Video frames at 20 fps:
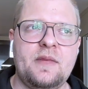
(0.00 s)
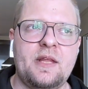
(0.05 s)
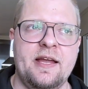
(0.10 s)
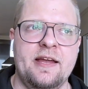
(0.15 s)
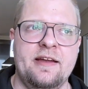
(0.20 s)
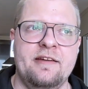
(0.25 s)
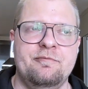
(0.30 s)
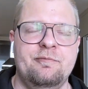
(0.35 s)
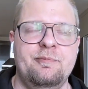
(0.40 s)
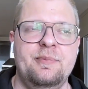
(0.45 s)

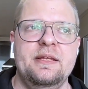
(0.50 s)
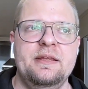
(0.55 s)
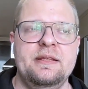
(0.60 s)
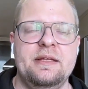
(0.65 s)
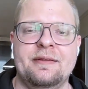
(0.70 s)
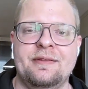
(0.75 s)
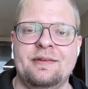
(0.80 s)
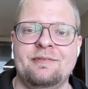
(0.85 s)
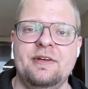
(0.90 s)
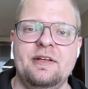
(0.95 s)
have been
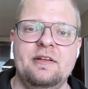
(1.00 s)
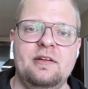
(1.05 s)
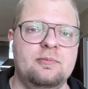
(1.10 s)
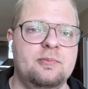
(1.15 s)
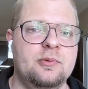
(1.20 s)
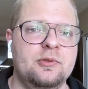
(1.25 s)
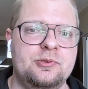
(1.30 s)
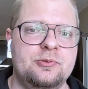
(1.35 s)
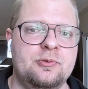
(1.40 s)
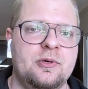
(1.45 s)

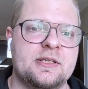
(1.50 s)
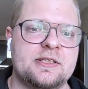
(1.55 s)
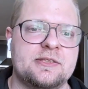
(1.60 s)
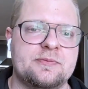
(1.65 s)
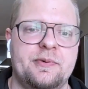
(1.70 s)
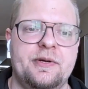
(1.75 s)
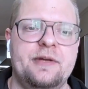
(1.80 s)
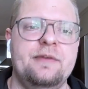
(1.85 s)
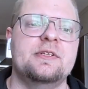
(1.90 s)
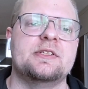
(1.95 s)
unavailable to us
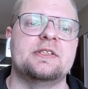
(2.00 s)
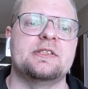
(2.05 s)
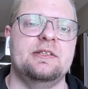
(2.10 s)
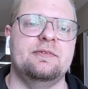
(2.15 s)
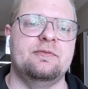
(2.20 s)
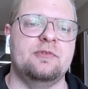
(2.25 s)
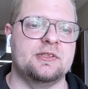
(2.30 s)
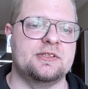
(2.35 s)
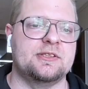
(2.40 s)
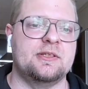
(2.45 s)

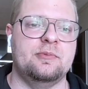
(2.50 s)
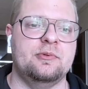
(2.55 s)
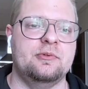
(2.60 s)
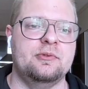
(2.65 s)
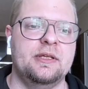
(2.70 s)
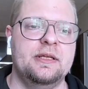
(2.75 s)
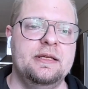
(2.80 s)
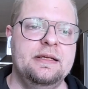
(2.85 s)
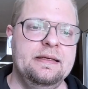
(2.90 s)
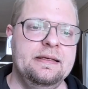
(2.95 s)
previously. For example,